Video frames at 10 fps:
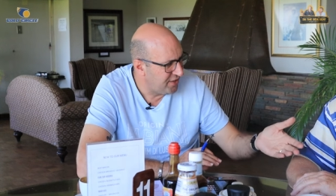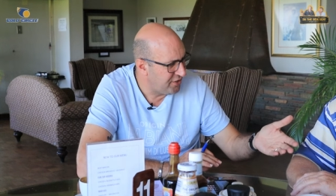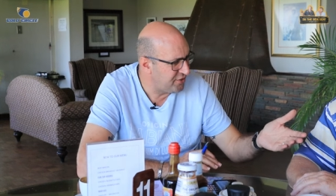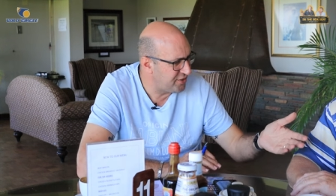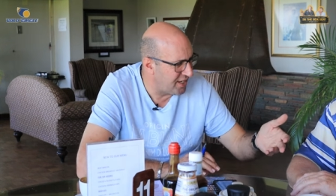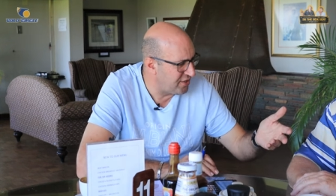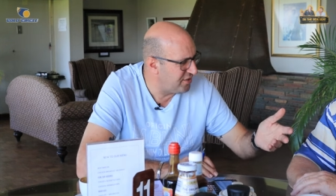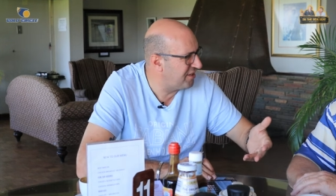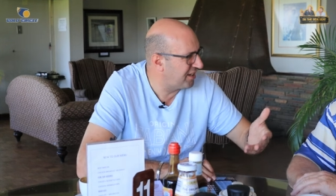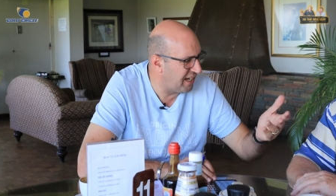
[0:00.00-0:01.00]
you say
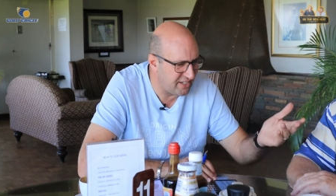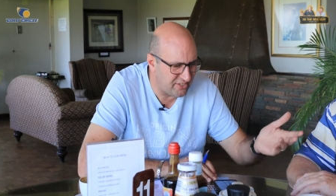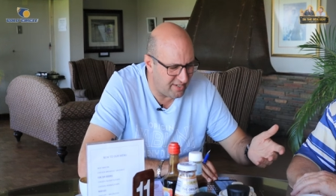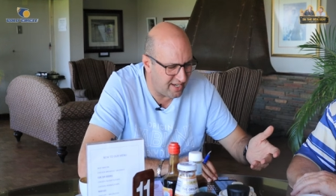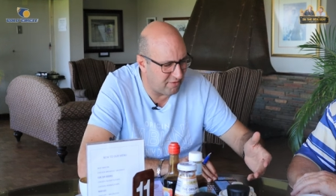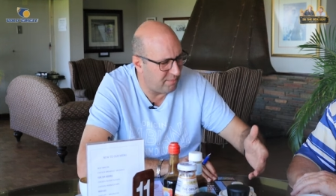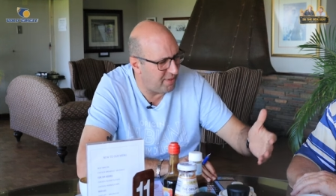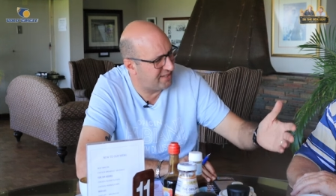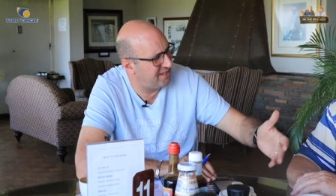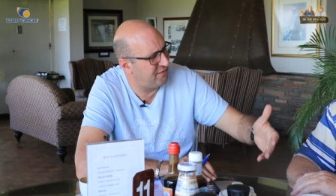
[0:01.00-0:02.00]
you occasionally have a
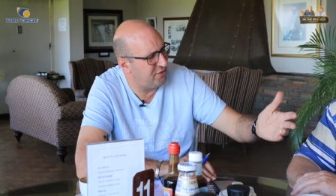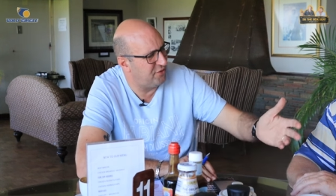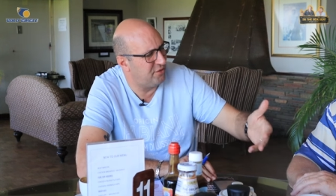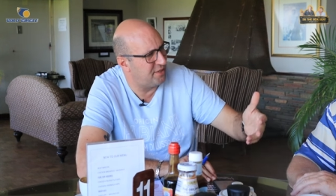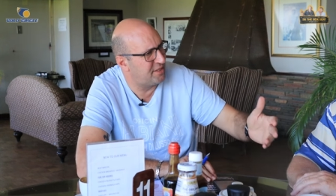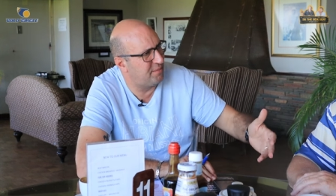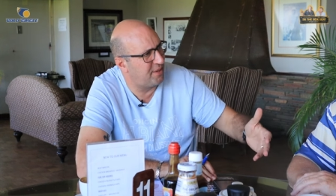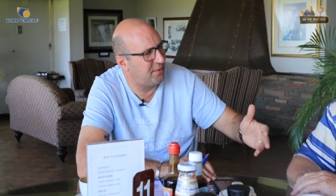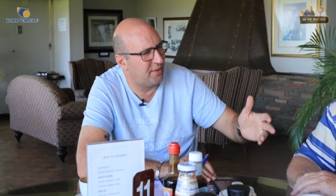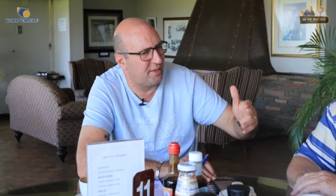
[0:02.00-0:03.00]
bet and if you do, it's a
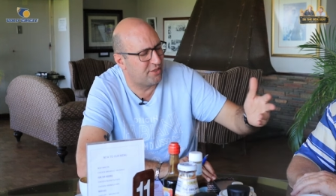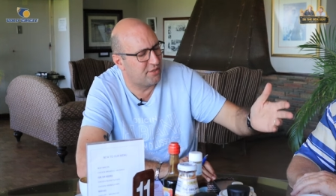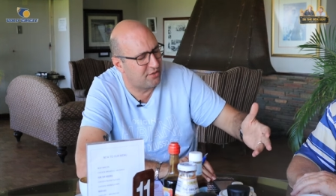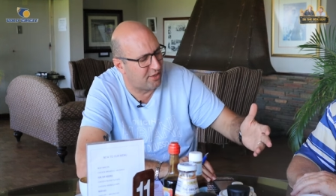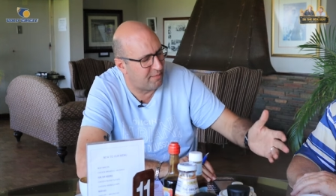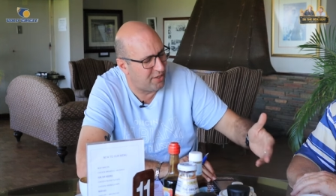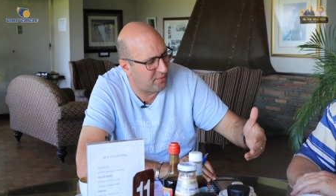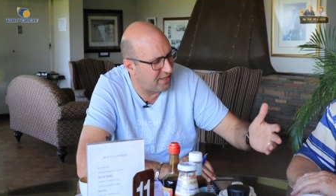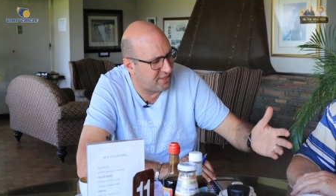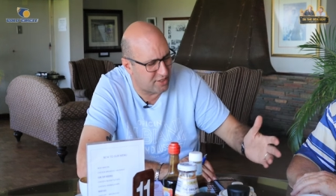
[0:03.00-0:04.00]
big, it's, it's not a big
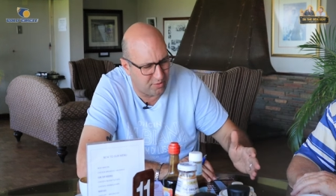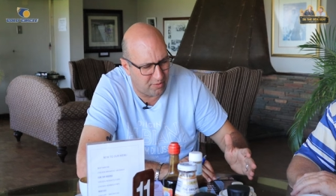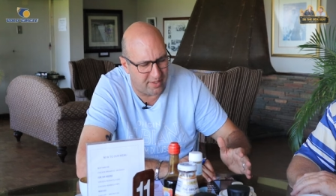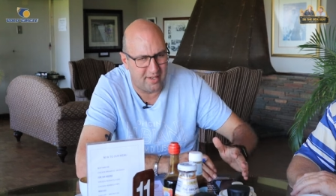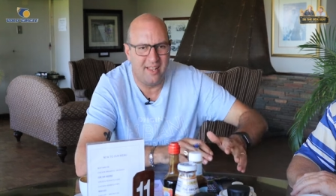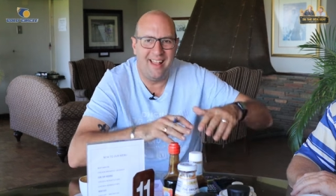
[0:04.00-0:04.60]
one, it's a small bet